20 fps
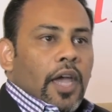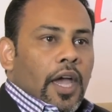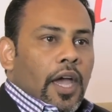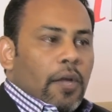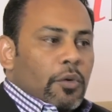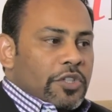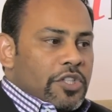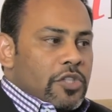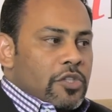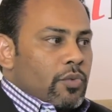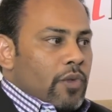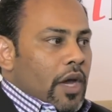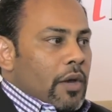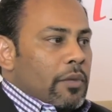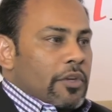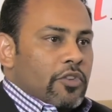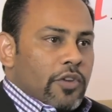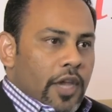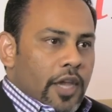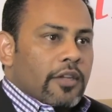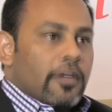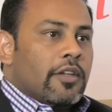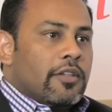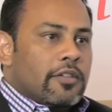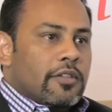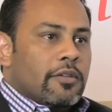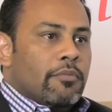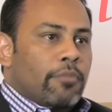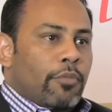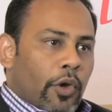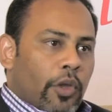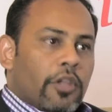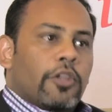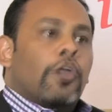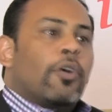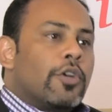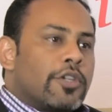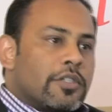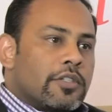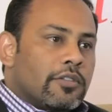Which is why we try not to boil the
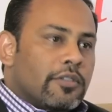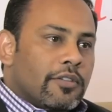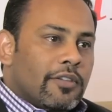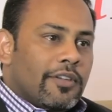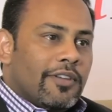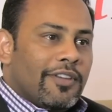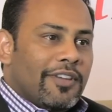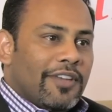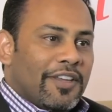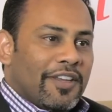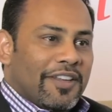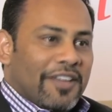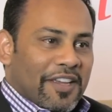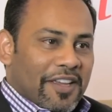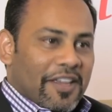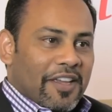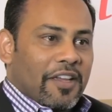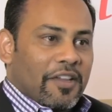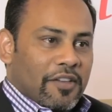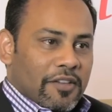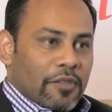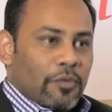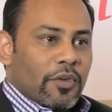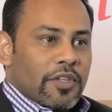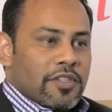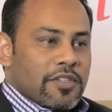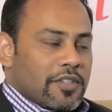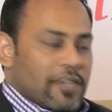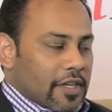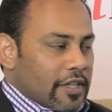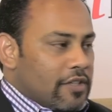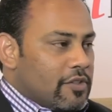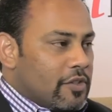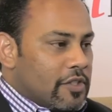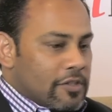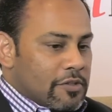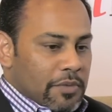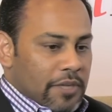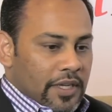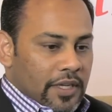ocean in one sitting, so to
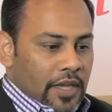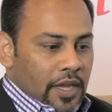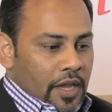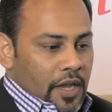speak,